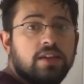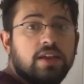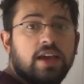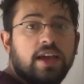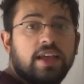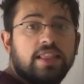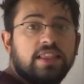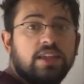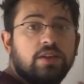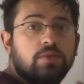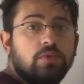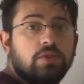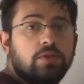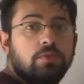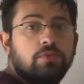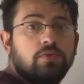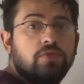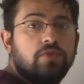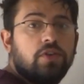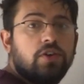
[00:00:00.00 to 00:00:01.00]
and then we'll
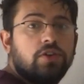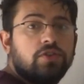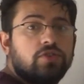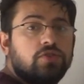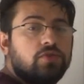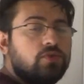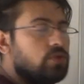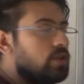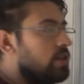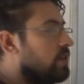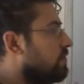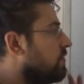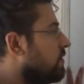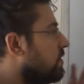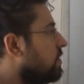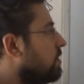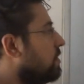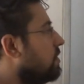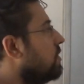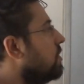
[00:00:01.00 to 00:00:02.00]
move on to
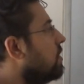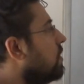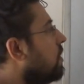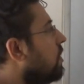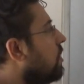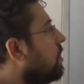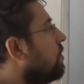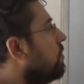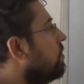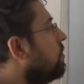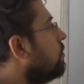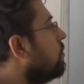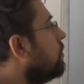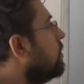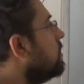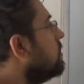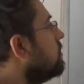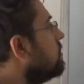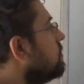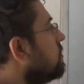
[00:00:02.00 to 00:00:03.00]
even harder
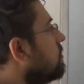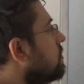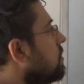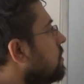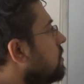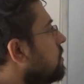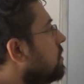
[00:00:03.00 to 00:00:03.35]
ones.